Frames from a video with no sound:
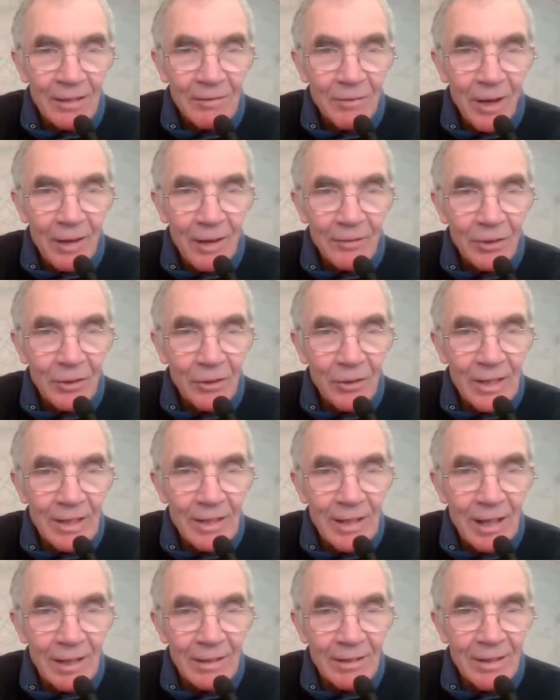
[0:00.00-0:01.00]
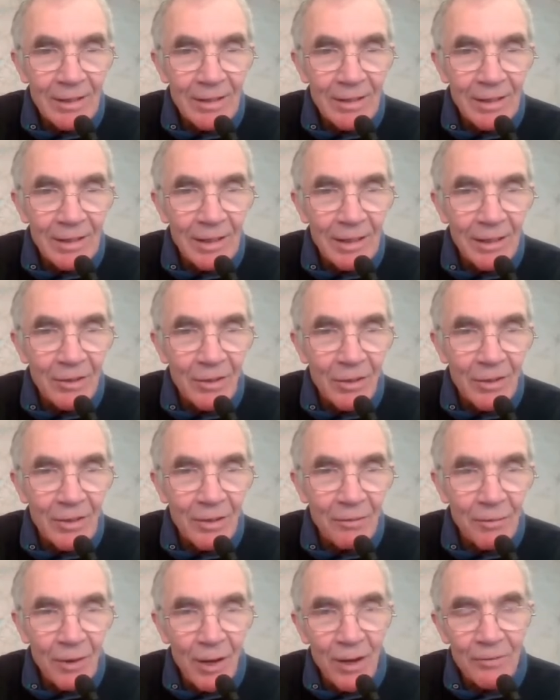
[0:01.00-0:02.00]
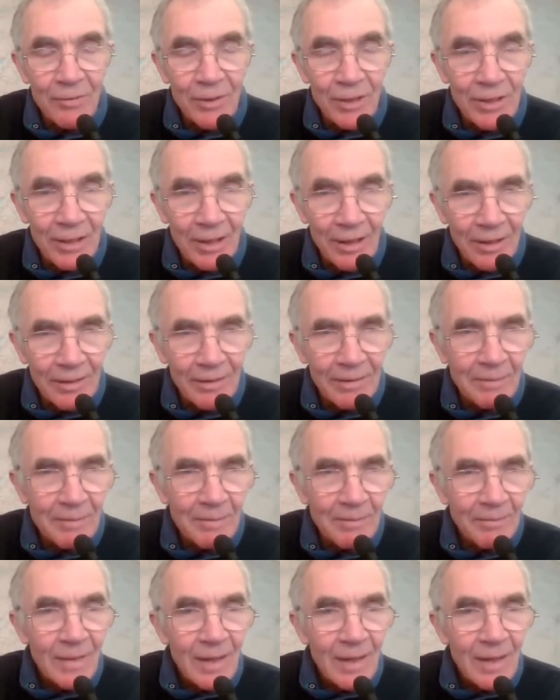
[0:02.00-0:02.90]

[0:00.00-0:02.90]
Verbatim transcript: five degrees delta T across the flow and return.